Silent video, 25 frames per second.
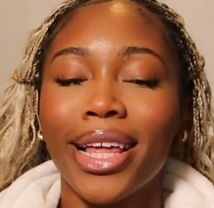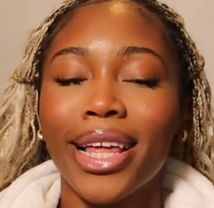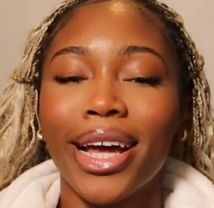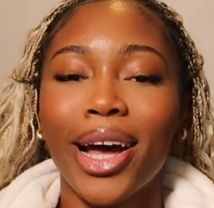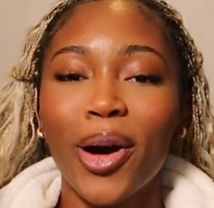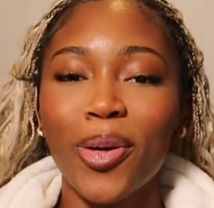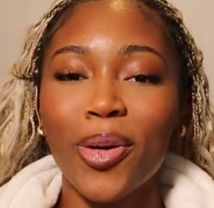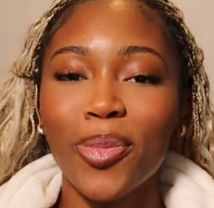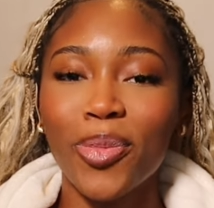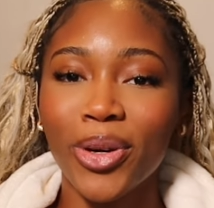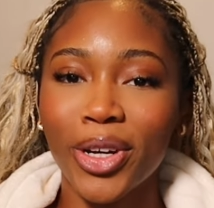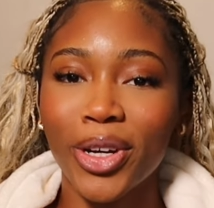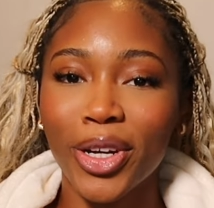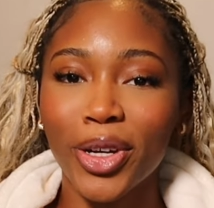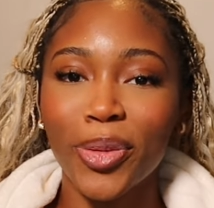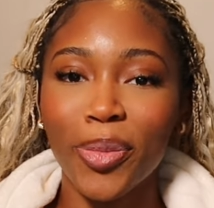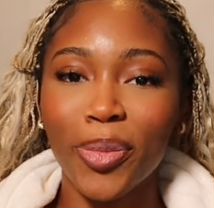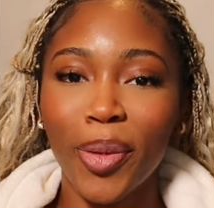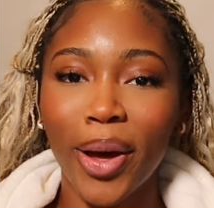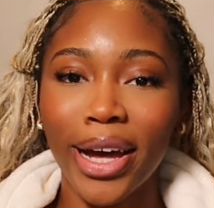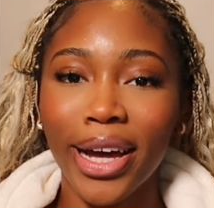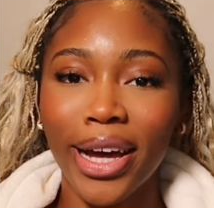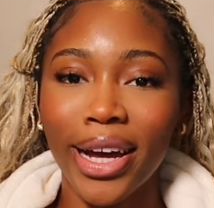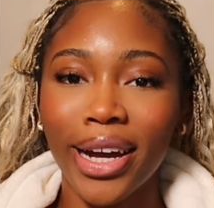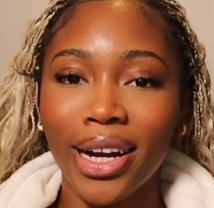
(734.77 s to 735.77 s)
Like, I'll put it in
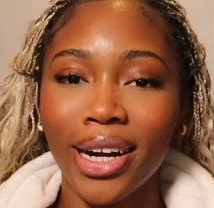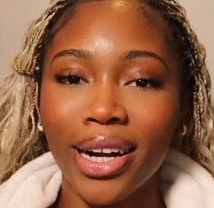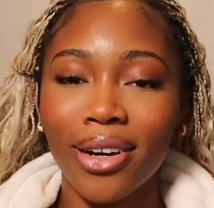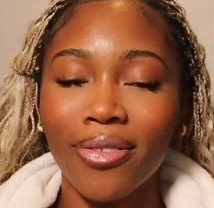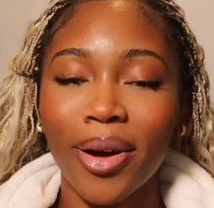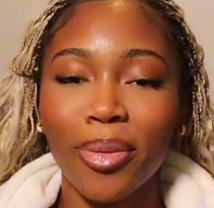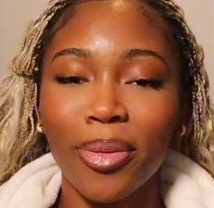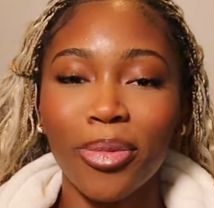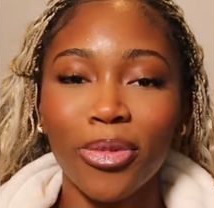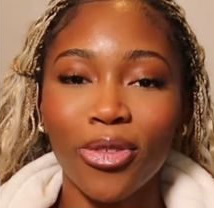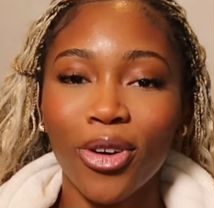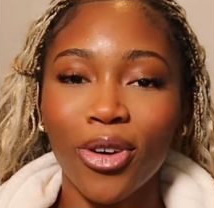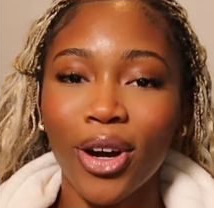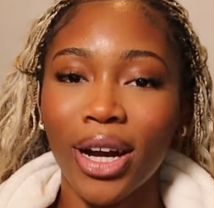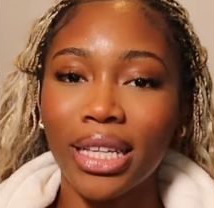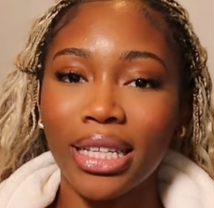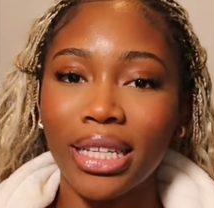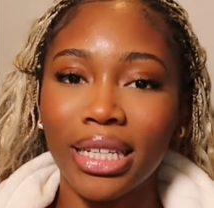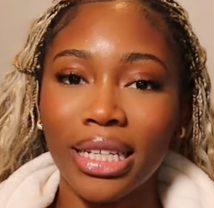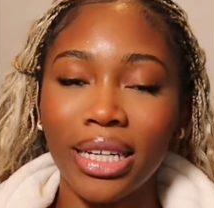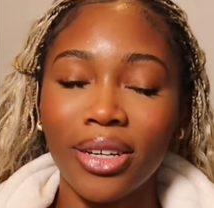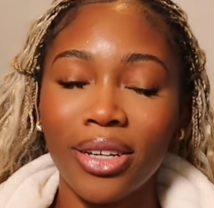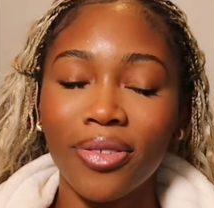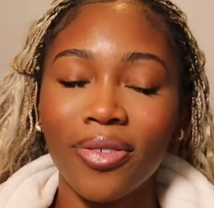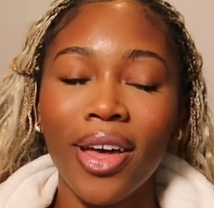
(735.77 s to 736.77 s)
my hair right before
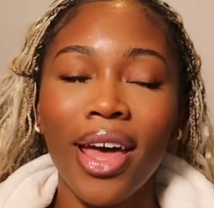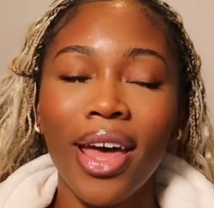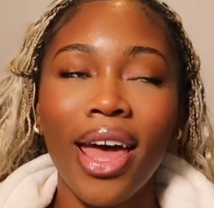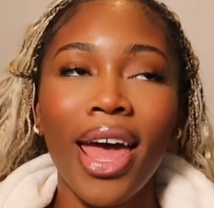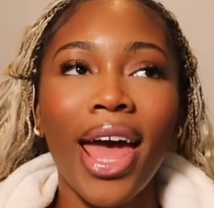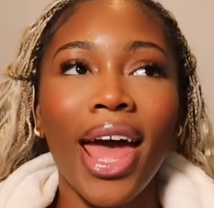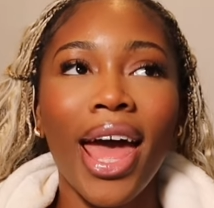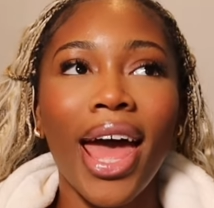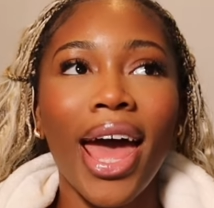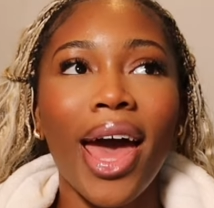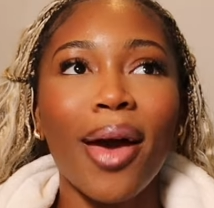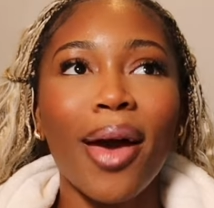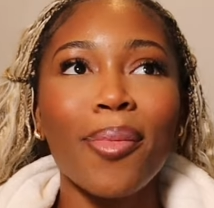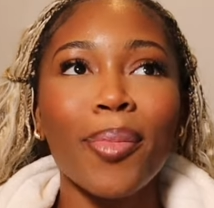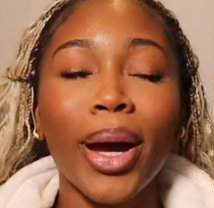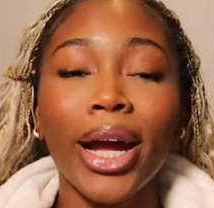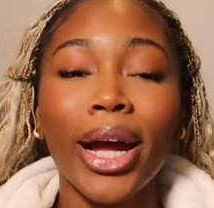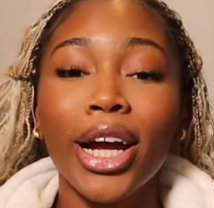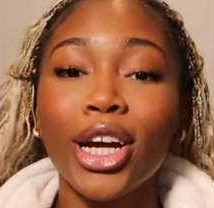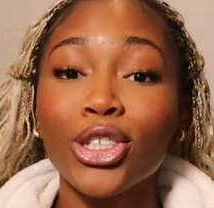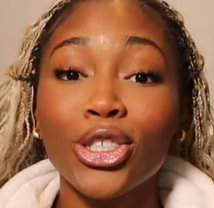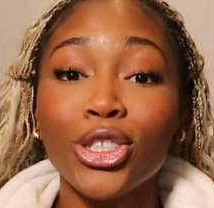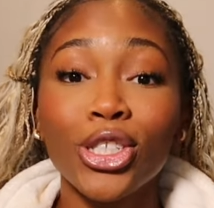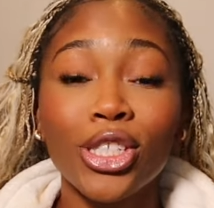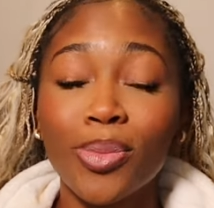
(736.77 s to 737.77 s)
I leave, and my
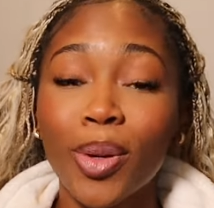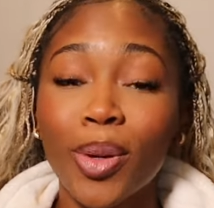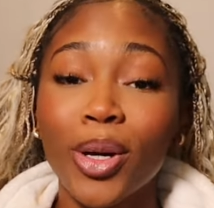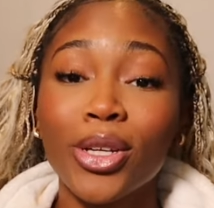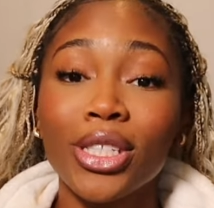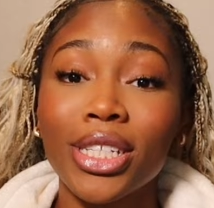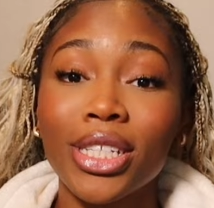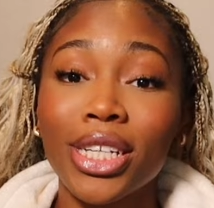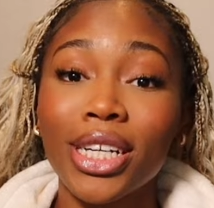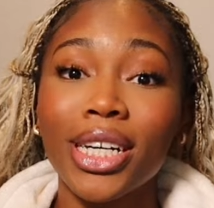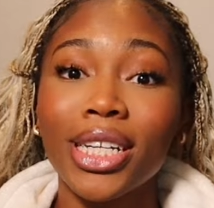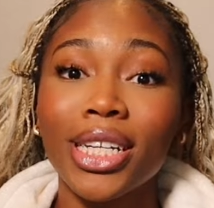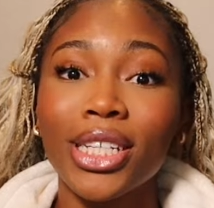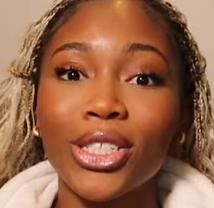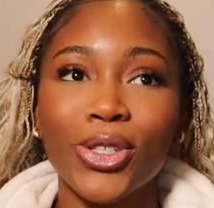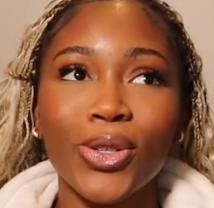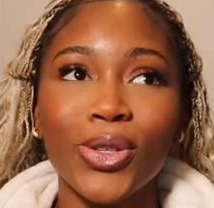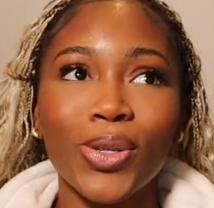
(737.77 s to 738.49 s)
hair just smells good.